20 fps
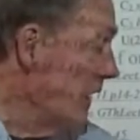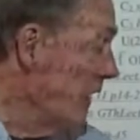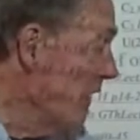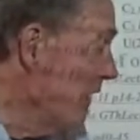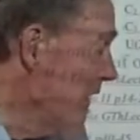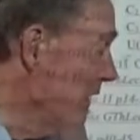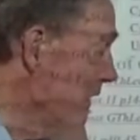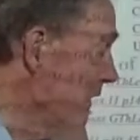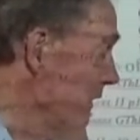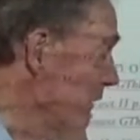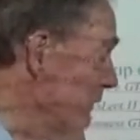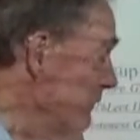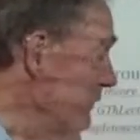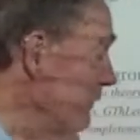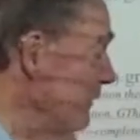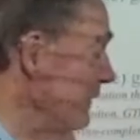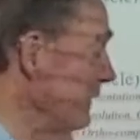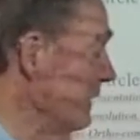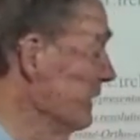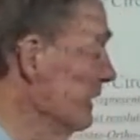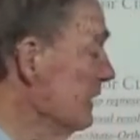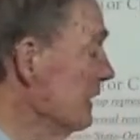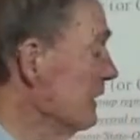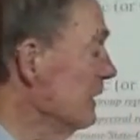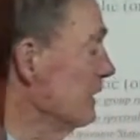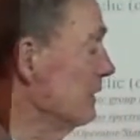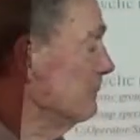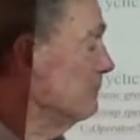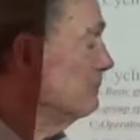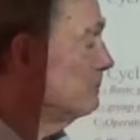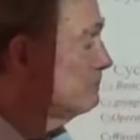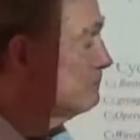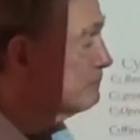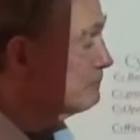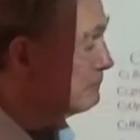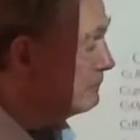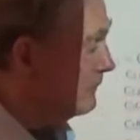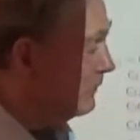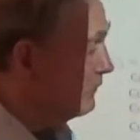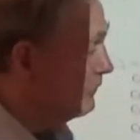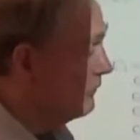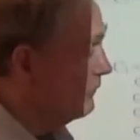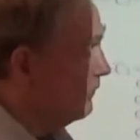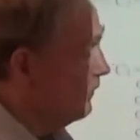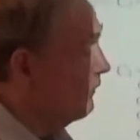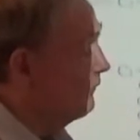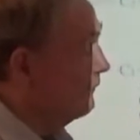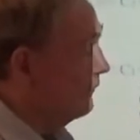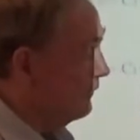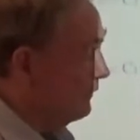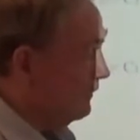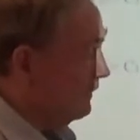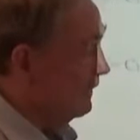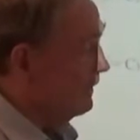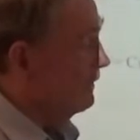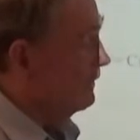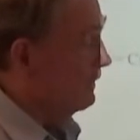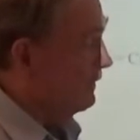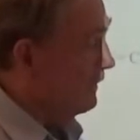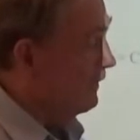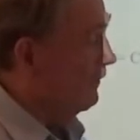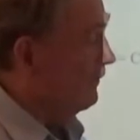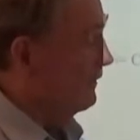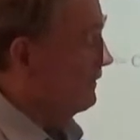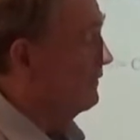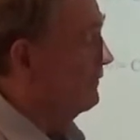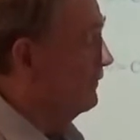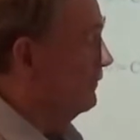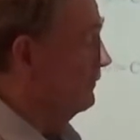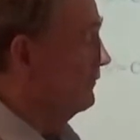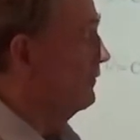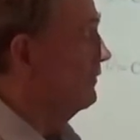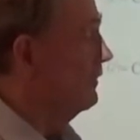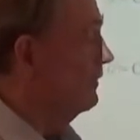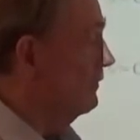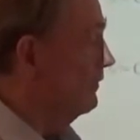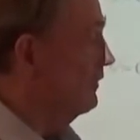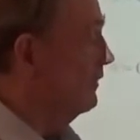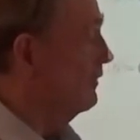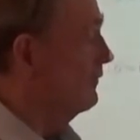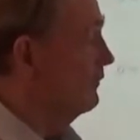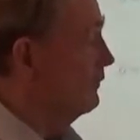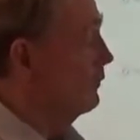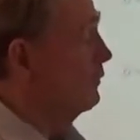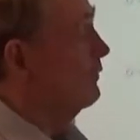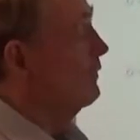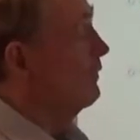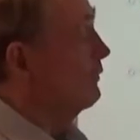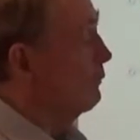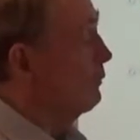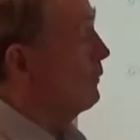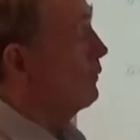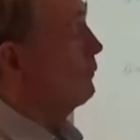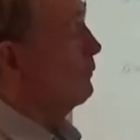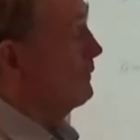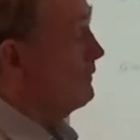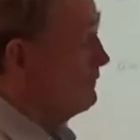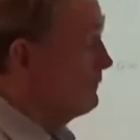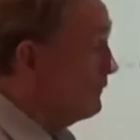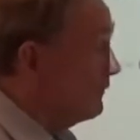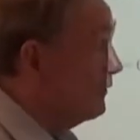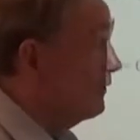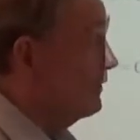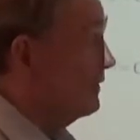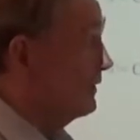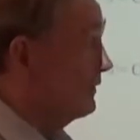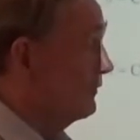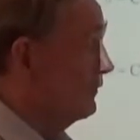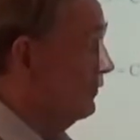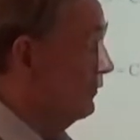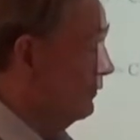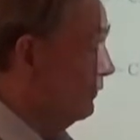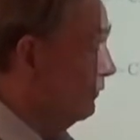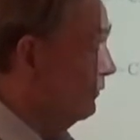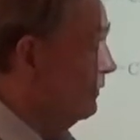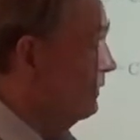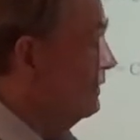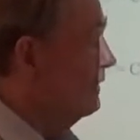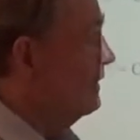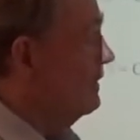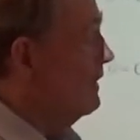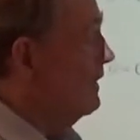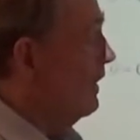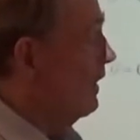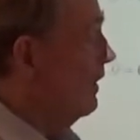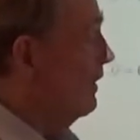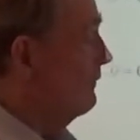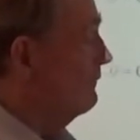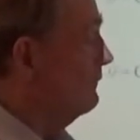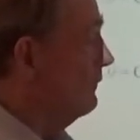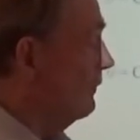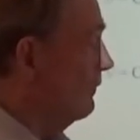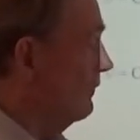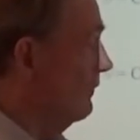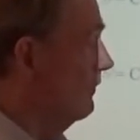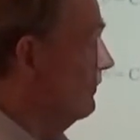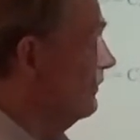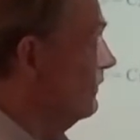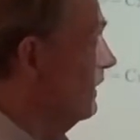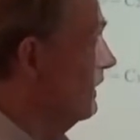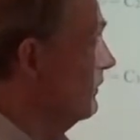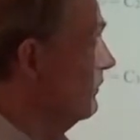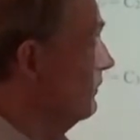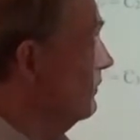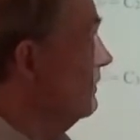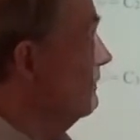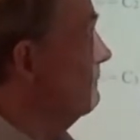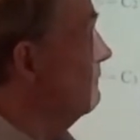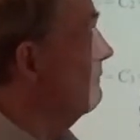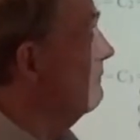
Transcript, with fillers: uh, of the um, just of the area that, that, that we're referring to uh, for this lecture. And